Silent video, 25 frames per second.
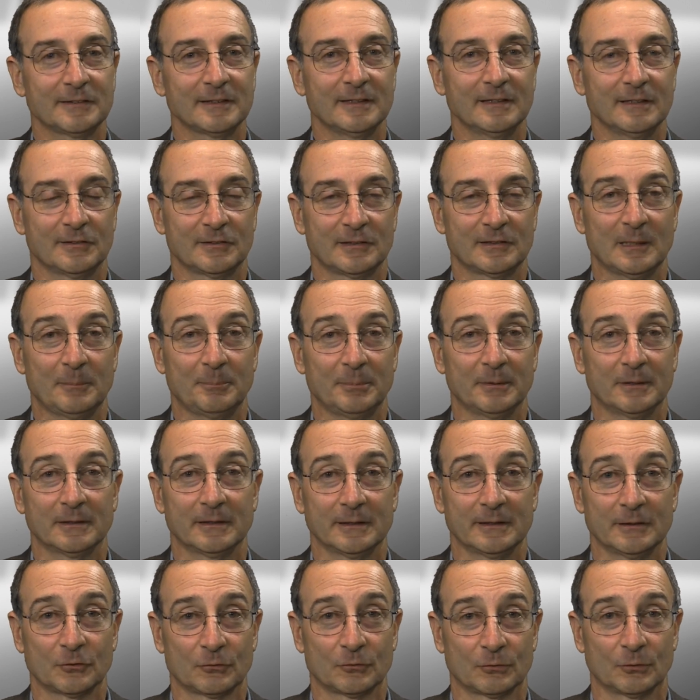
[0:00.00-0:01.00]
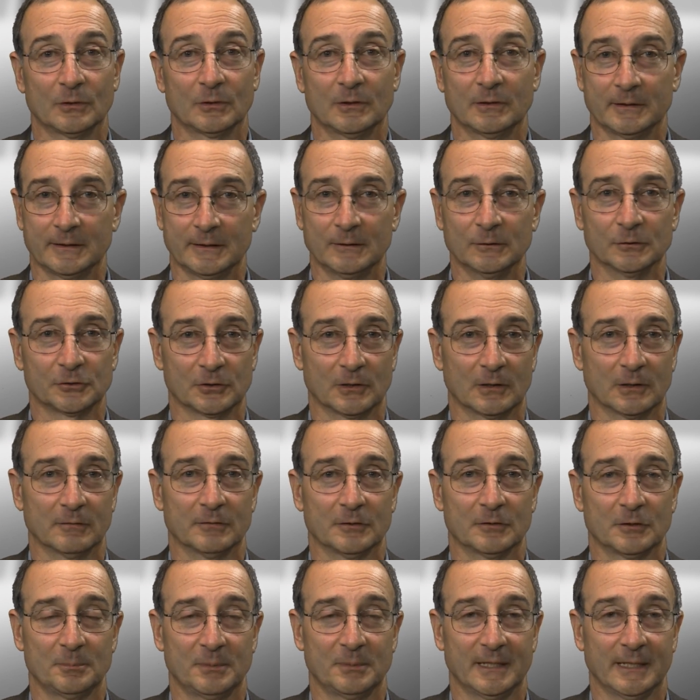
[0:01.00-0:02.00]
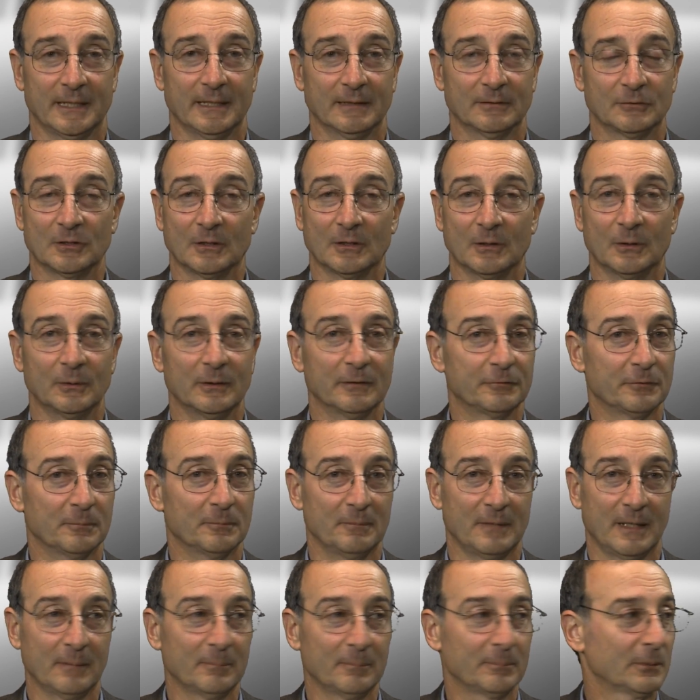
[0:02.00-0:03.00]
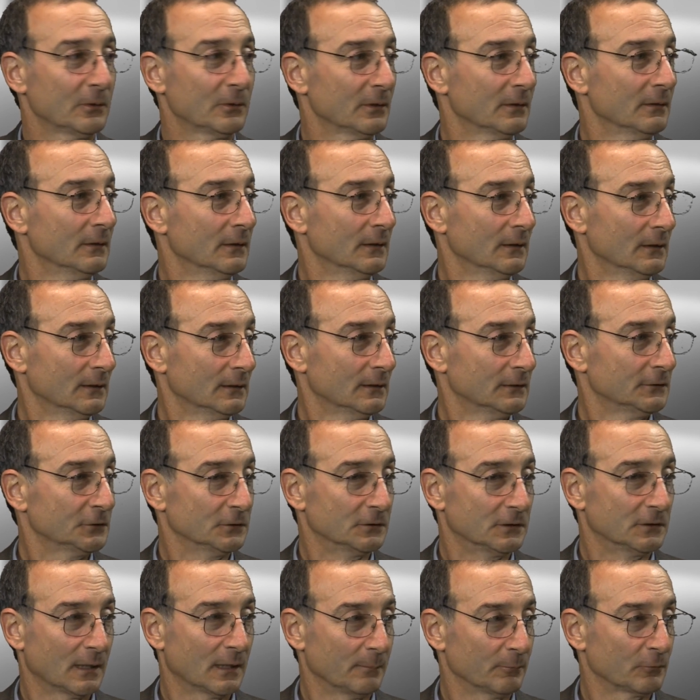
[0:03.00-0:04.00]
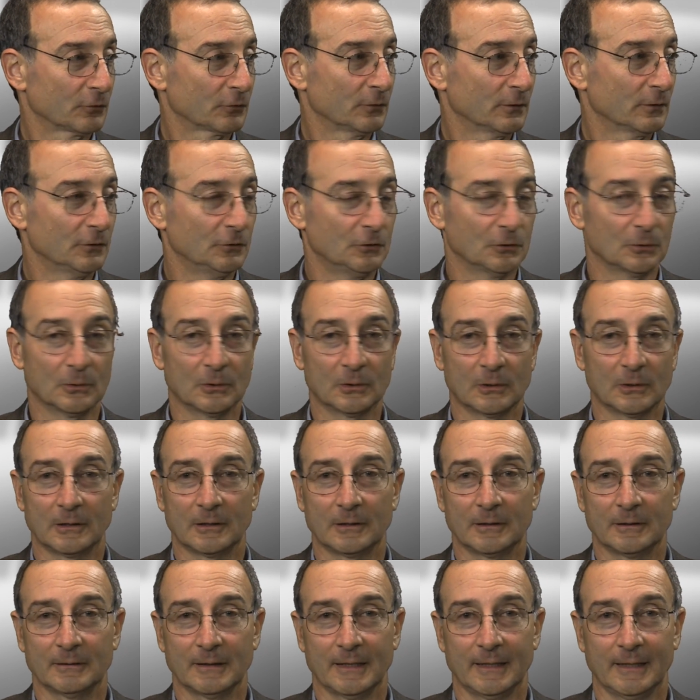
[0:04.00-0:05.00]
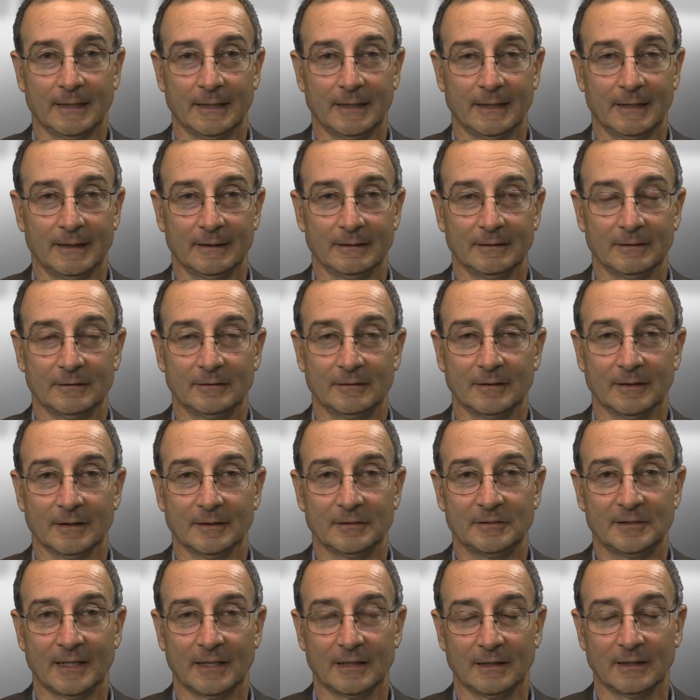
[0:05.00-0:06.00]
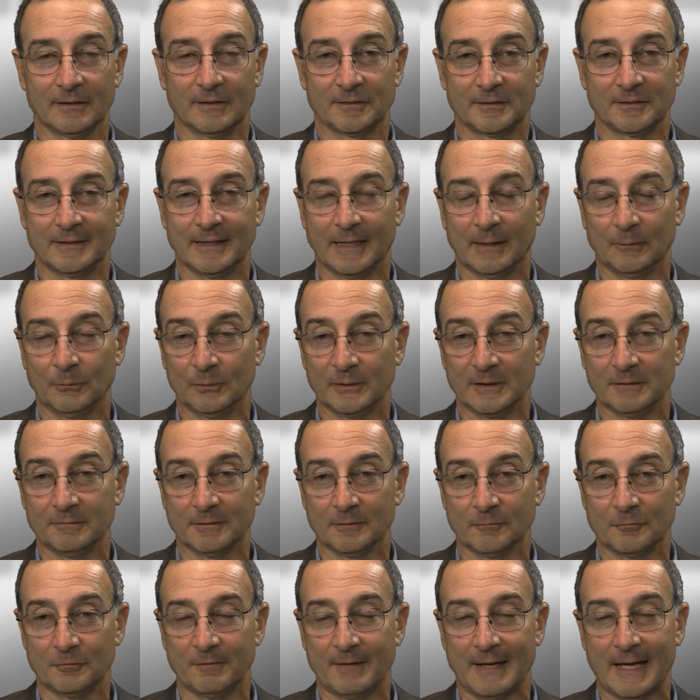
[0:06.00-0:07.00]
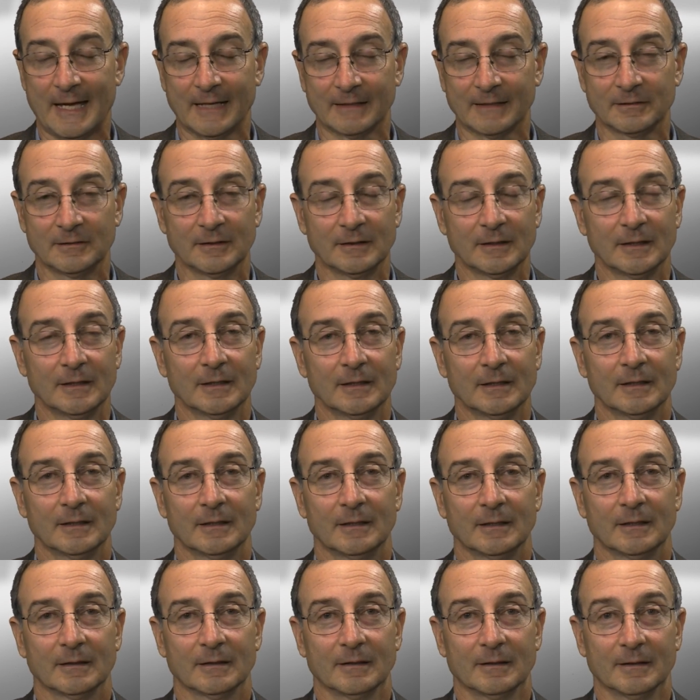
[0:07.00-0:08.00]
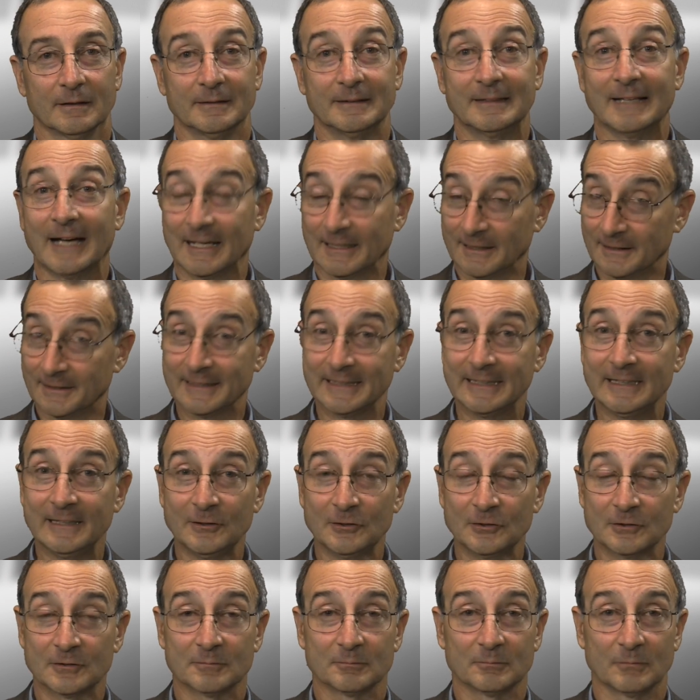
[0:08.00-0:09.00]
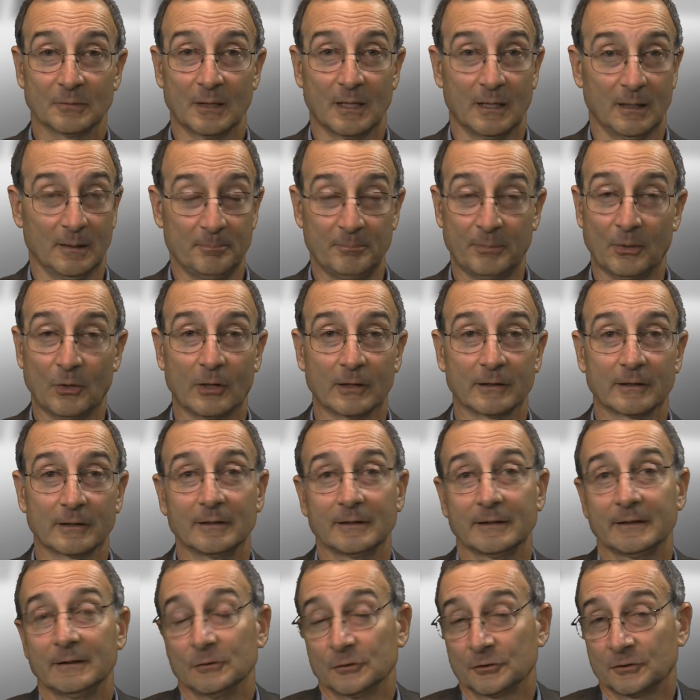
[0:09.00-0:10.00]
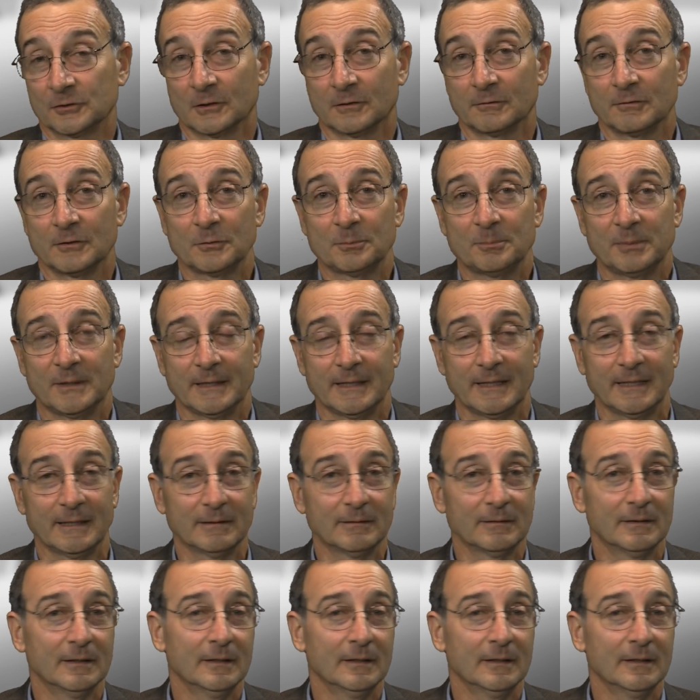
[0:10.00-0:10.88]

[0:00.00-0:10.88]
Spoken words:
this typically is through the legal service plan. So if a member should come through the door and tell us that we've in fact got a lease, part of the legal service plan